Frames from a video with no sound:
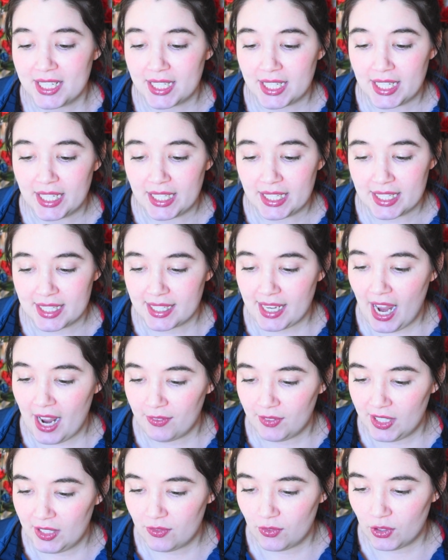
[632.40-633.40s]
tea. It's
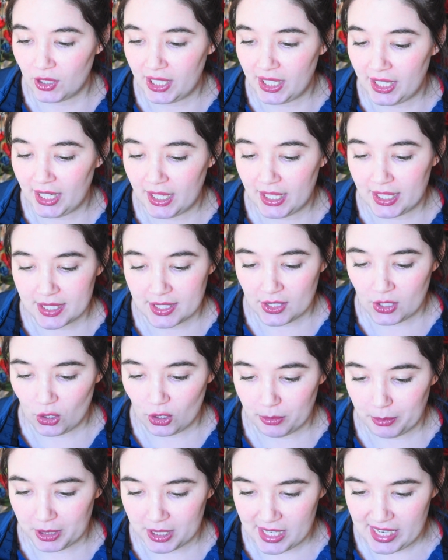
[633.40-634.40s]
caffeine free and it's an
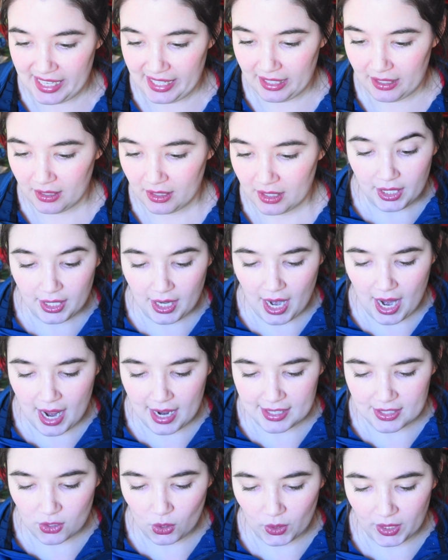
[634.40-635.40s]
herbal tea. It
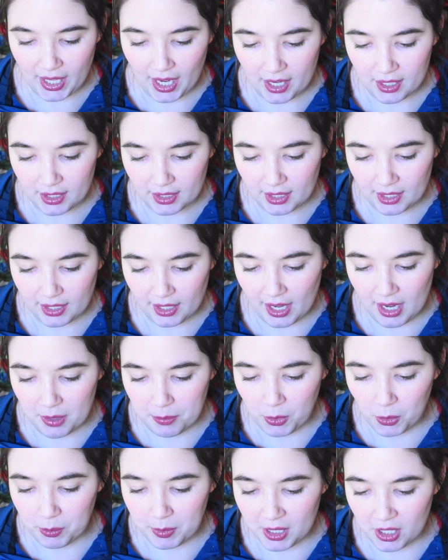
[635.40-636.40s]
has organic
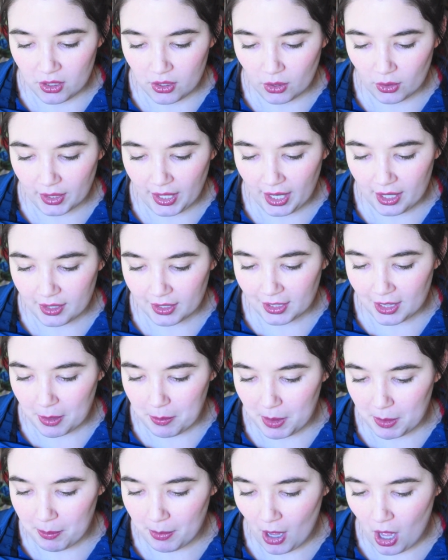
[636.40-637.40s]
chamomile, organic
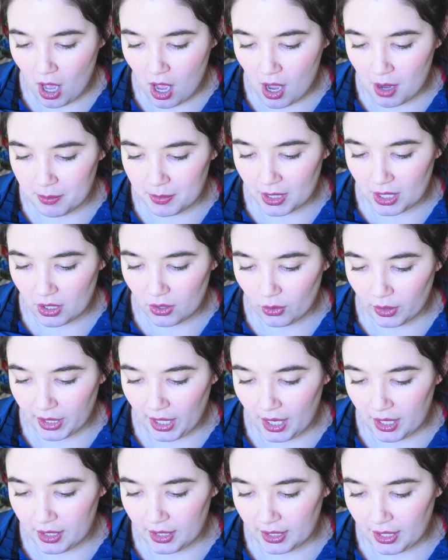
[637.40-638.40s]
lemon balm,
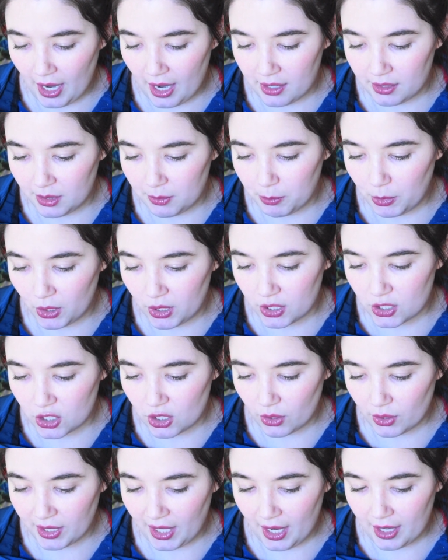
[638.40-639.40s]
organic honey
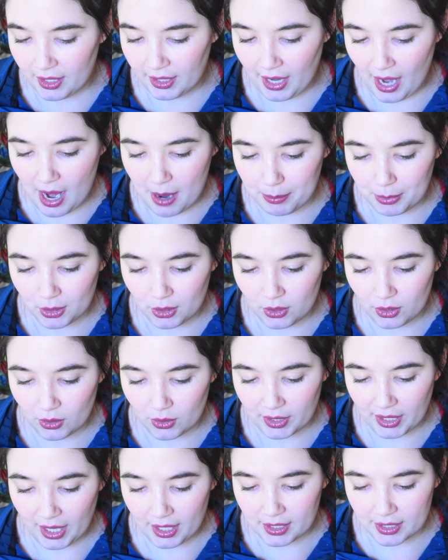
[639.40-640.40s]
bush, organic apple,
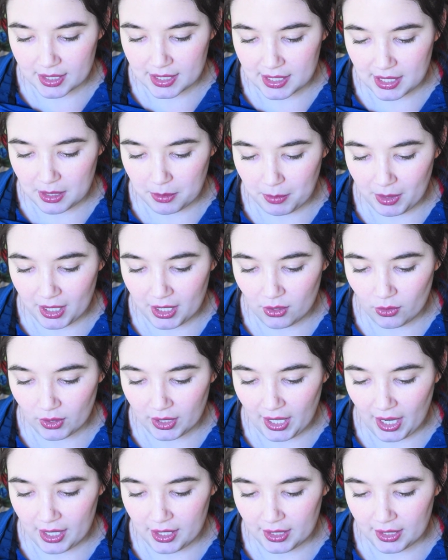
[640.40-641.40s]
organic cinnamon,
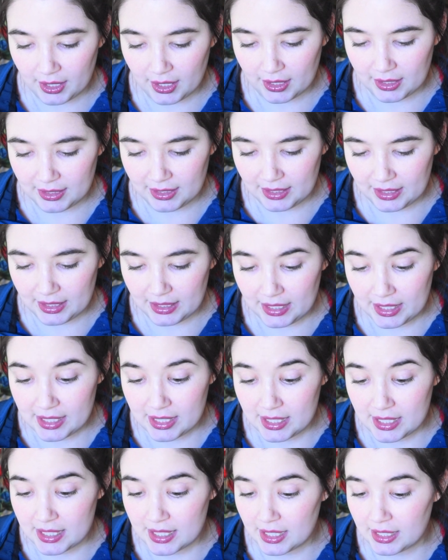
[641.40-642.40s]
organic
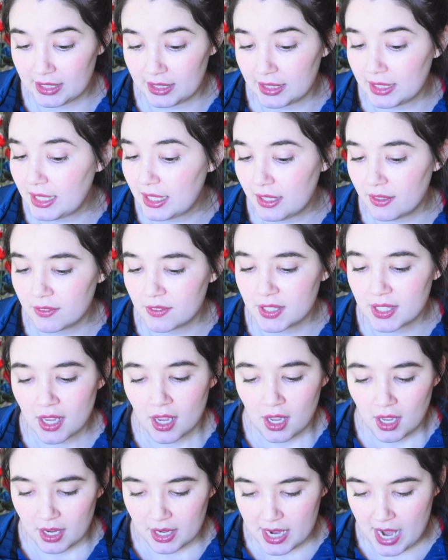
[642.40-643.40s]
linden leaves,
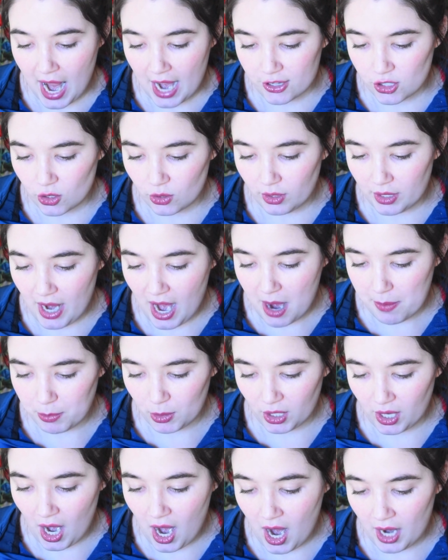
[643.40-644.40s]
natural
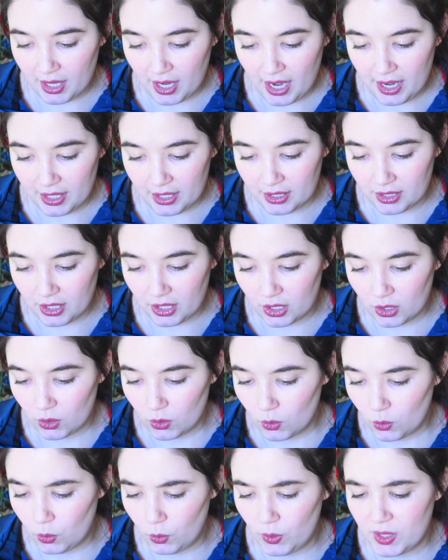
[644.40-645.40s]
apricot, and
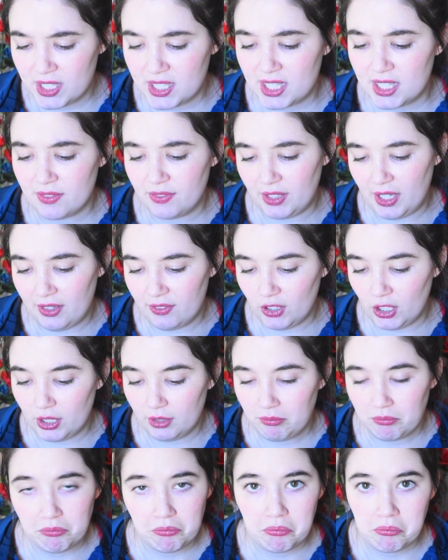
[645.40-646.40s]
quince flavor.